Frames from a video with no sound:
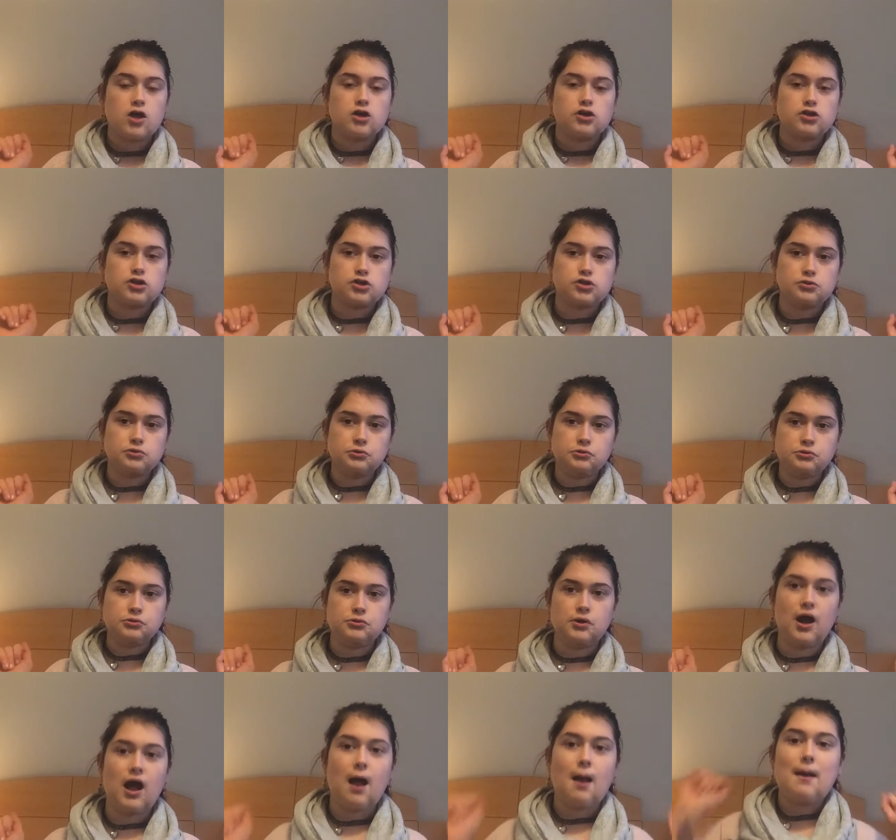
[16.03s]

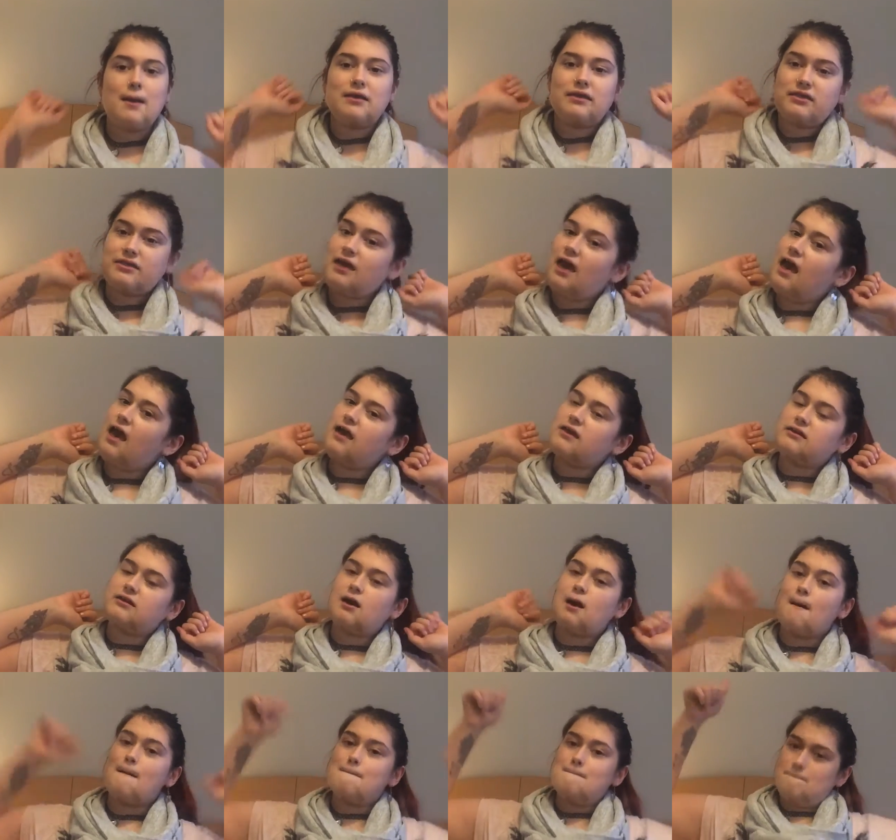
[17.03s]
So, yay!
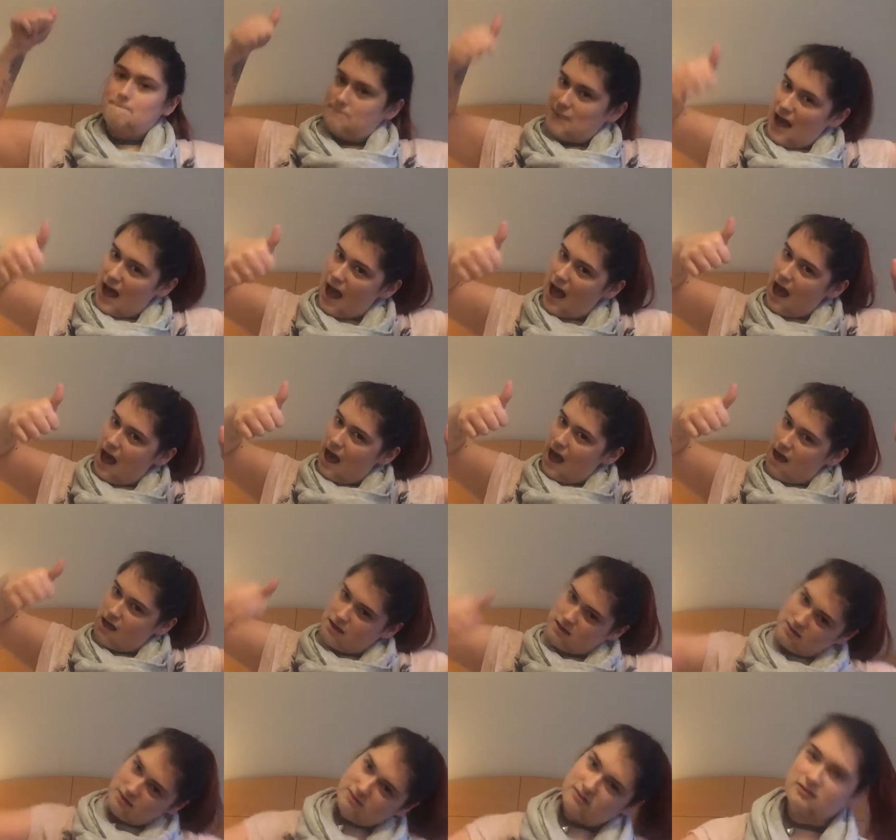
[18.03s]

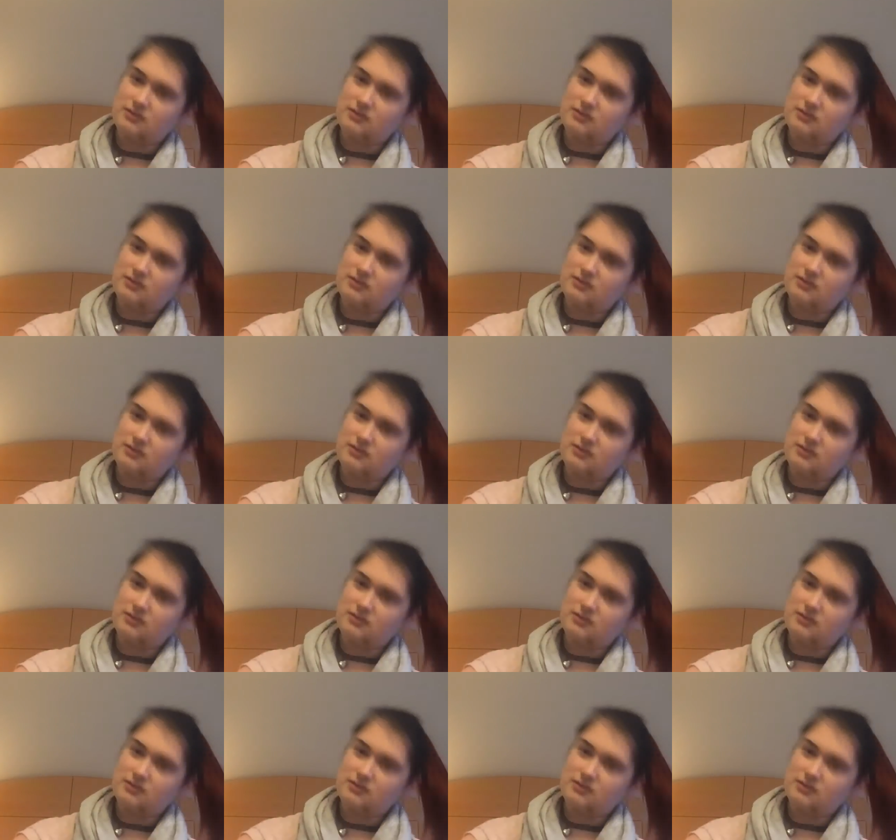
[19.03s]
Bye!